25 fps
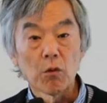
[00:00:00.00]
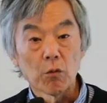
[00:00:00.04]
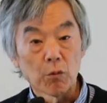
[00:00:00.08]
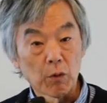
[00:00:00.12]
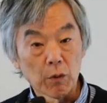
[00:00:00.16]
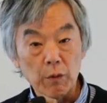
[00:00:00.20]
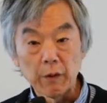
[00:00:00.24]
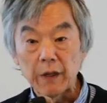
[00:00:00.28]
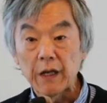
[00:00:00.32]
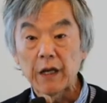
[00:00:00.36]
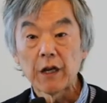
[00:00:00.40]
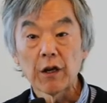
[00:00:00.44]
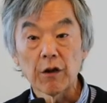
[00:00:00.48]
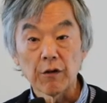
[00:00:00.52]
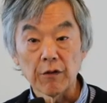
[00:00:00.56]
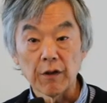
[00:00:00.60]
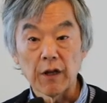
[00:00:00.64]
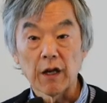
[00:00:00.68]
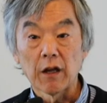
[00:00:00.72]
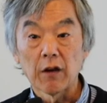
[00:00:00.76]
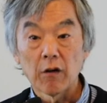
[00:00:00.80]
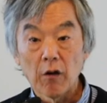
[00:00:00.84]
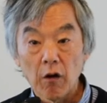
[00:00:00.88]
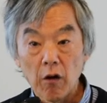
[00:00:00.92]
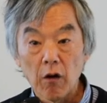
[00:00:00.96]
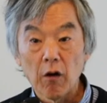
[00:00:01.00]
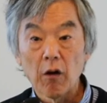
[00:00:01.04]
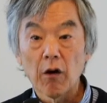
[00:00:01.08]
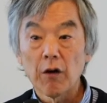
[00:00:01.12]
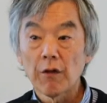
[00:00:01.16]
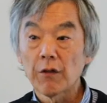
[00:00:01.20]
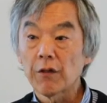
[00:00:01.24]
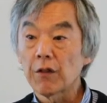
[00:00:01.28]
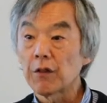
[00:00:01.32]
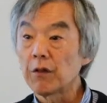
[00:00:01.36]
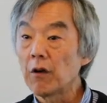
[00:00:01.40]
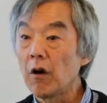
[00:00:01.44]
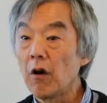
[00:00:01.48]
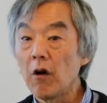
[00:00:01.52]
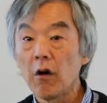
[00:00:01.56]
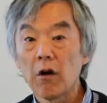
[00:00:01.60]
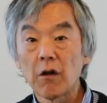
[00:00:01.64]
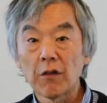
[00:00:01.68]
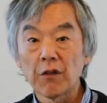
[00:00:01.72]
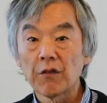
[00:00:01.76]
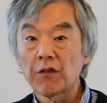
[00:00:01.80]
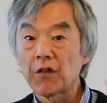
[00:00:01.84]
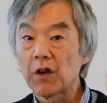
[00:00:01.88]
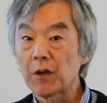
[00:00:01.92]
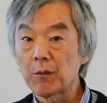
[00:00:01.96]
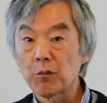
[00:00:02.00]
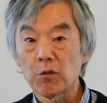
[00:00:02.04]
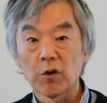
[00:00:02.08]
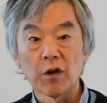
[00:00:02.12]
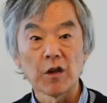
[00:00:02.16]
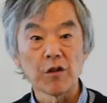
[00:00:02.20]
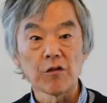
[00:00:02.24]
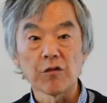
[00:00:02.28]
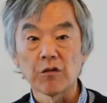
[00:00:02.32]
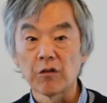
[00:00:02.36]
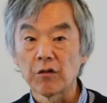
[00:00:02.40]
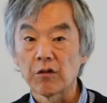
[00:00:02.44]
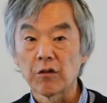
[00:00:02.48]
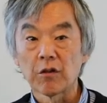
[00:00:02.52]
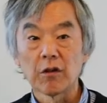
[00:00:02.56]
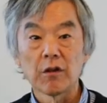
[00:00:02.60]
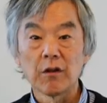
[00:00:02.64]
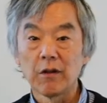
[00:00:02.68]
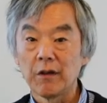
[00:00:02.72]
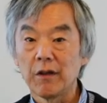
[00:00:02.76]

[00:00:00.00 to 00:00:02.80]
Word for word: We would hear that. All the, all the vibrations